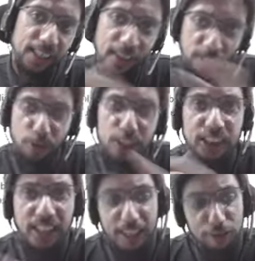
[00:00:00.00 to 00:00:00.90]
we
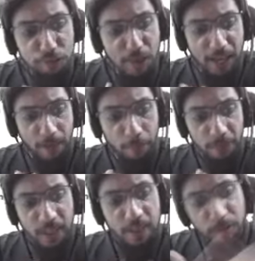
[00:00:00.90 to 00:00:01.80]
strive by.
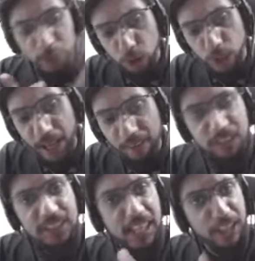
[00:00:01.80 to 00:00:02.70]
We should have
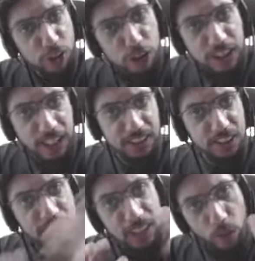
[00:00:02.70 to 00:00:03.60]
these annual
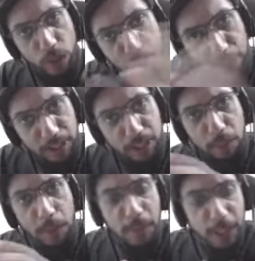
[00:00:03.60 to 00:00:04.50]
statistics available in the
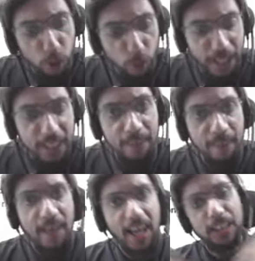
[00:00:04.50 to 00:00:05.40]
public domain
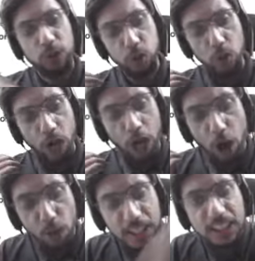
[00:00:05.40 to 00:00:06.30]
as to how
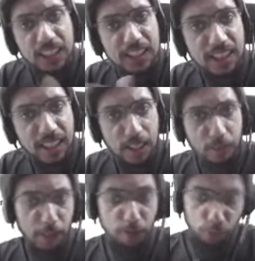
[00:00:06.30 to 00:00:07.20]
many judges are
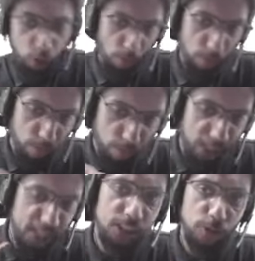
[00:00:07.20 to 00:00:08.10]
coming from
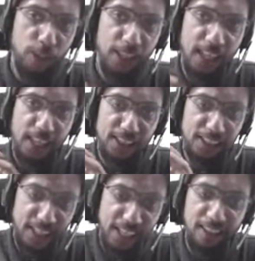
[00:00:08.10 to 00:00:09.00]
various different castes
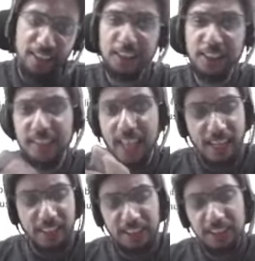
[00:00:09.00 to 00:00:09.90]
and religions and
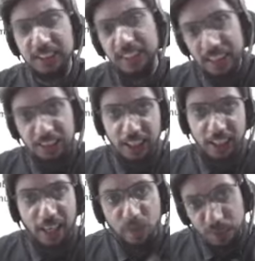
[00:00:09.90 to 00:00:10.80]
regions and gender.
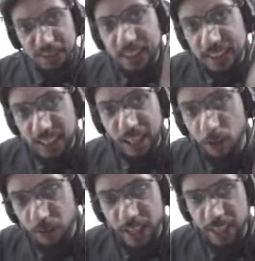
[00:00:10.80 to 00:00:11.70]
And once this kind of
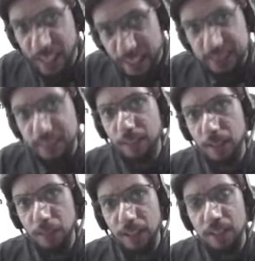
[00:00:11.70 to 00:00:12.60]
data is
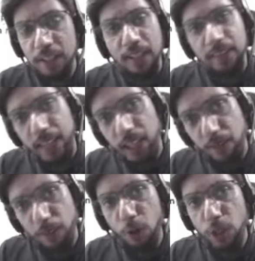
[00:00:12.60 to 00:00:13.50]
available, then our
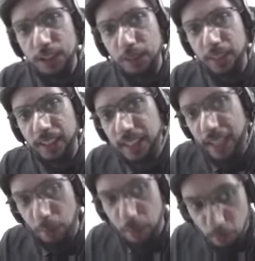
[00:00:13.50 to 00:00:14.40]
policy making can
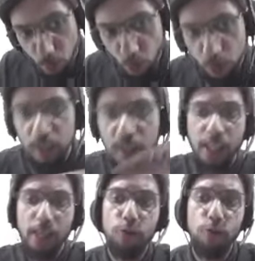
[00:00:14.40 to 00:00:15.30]
be more
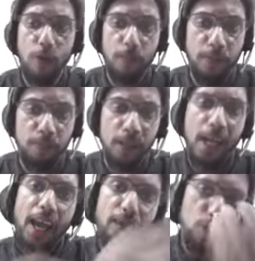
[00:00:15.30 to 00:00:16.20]
informed.
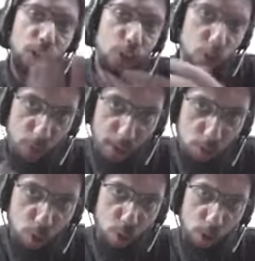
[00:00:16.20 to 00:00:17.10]
And what the Supreme
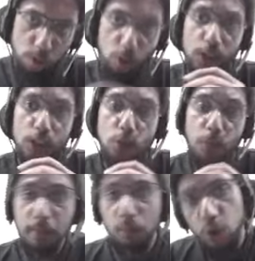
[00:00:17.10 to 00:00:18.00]

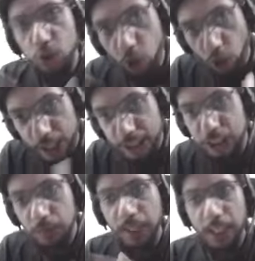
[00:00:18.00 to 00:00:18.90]
Court's
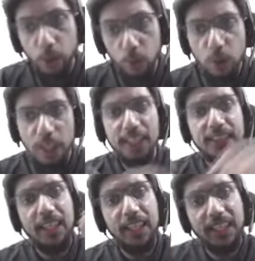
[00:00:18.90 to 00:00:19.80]
collegium can do is
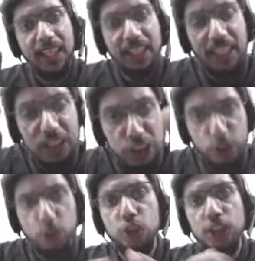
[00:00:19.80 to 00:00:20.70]
that it can
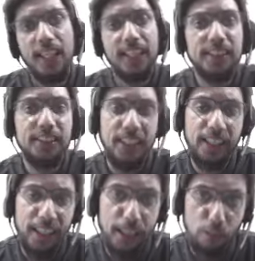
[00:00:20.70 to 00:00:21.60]
institutionalize this
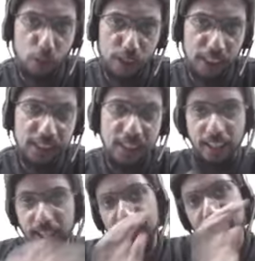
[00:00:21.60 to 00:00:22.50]
entire process.
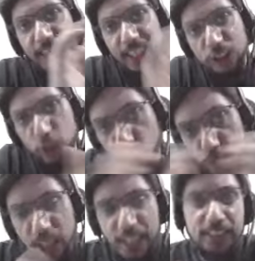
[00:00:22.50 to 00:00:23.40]
It can
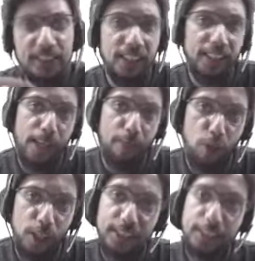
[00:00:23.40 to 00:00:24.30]
institutionalize this entire
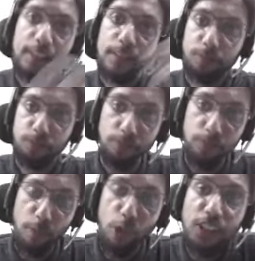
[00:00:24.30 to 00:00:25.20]
policy
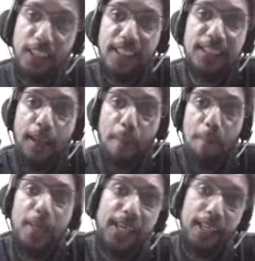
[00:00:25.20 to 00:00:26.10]
because it is
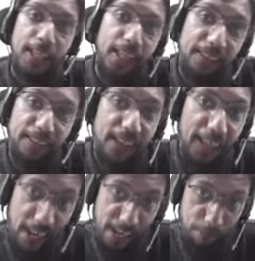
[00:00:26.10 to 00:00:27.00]
completely in their
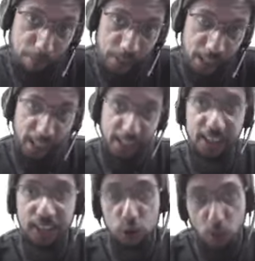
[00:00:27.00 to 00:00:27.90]
hand. It is
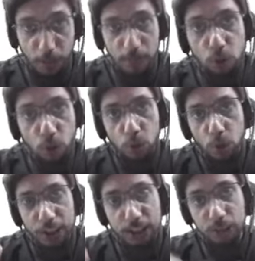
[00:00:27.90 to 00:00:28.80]
the Supreme Court
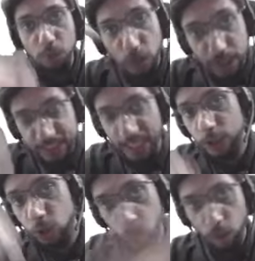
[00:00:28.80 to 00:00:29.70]
collegium who decides
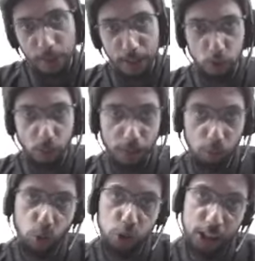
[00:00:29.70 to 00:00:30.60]
who will be a Supreme
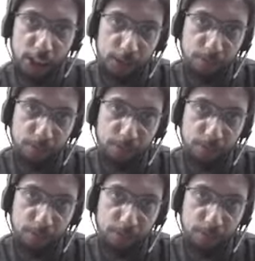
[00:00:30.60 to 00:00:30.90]
Court judge.